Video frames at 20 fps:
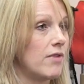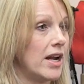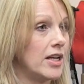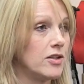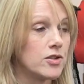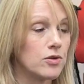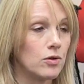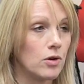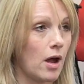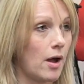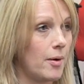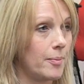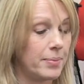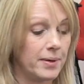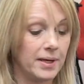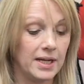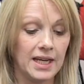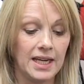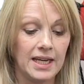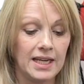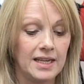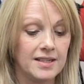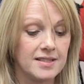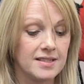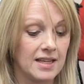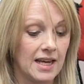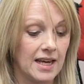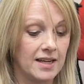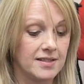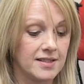rental companies,
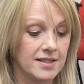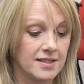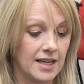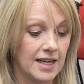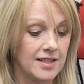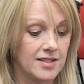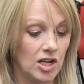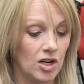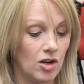there's